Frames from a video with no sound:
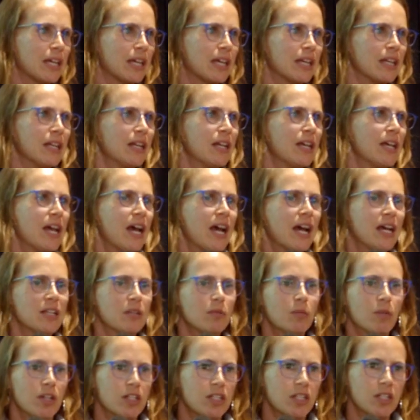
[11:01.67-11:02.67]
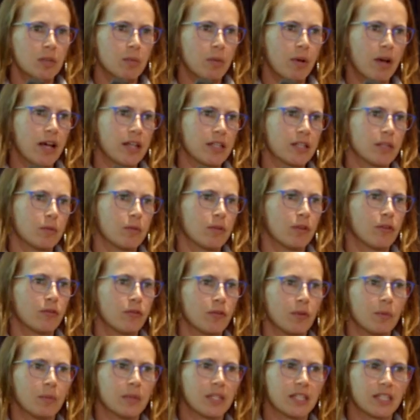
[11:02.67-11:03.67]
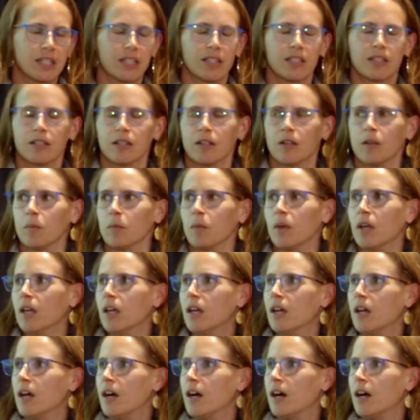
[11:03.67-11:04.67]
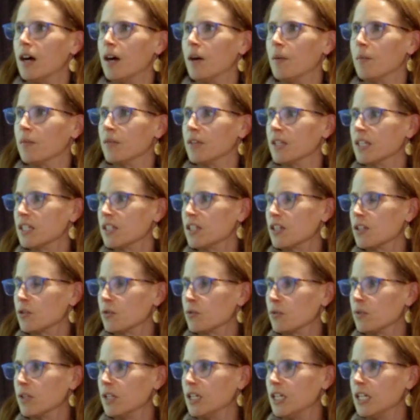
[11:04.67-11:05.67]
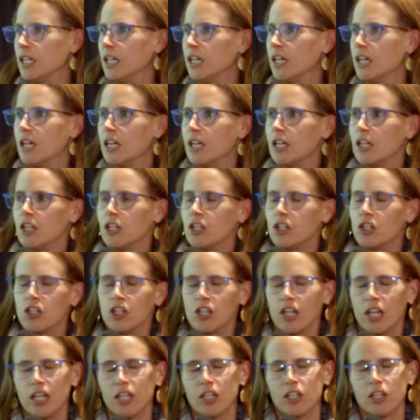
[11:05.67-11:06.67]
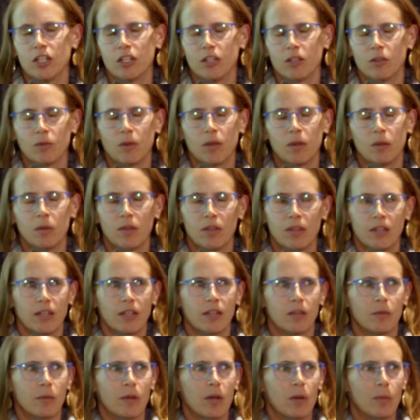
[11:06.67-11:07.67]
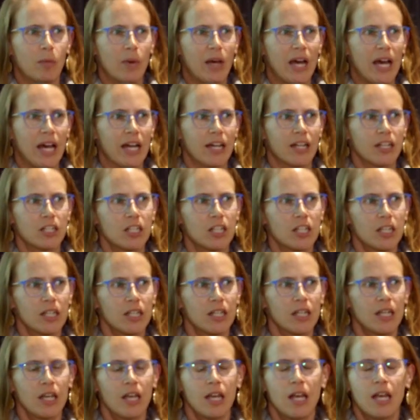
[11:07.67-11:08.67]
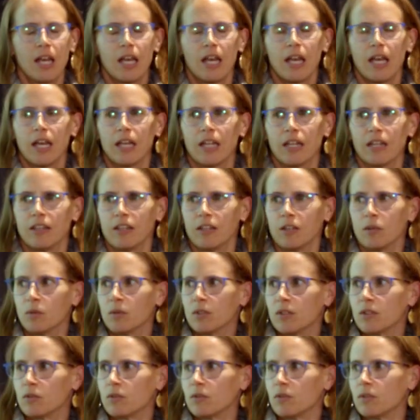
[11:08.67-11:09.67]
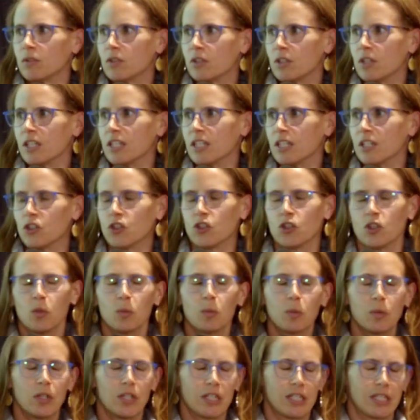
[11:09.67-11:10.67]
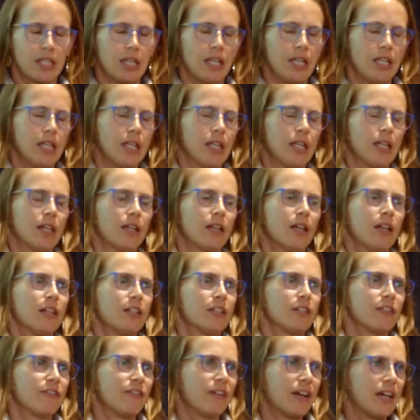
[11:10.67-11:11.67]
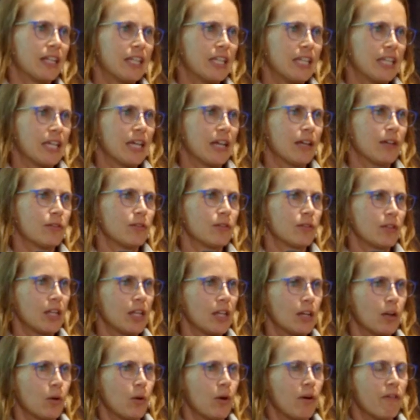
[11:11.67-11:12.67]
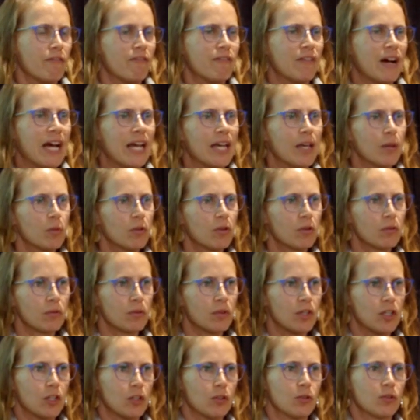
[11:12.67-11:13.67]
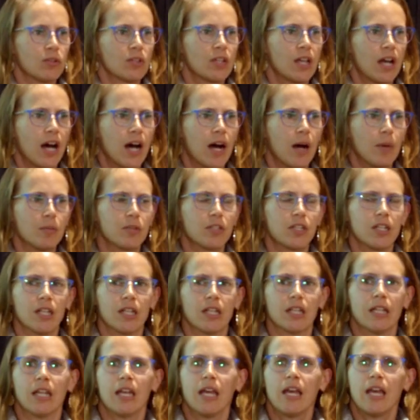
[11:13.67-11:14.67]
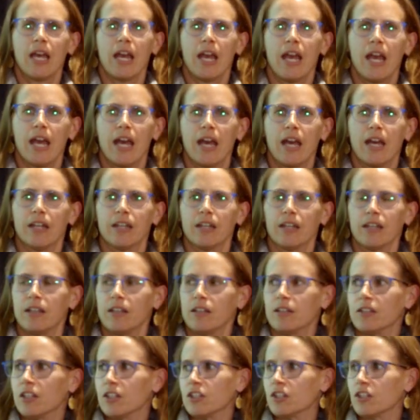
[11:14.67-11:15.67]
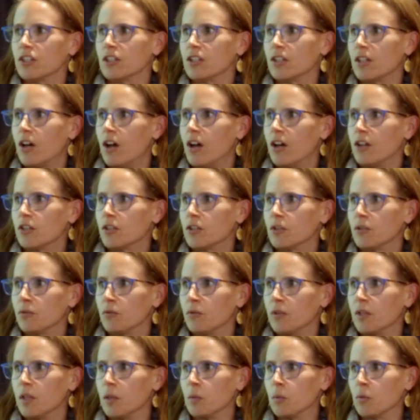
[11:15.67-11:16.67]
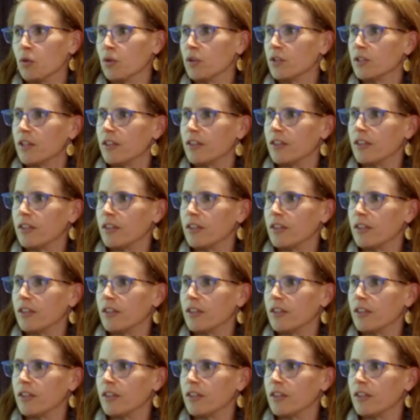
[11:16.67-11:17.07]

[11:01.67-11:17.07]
it as much as possible from the system. This is really changing the way we think about packaging. And I think so this is super exciting to finally get, a viable reuse option. And this is also really important to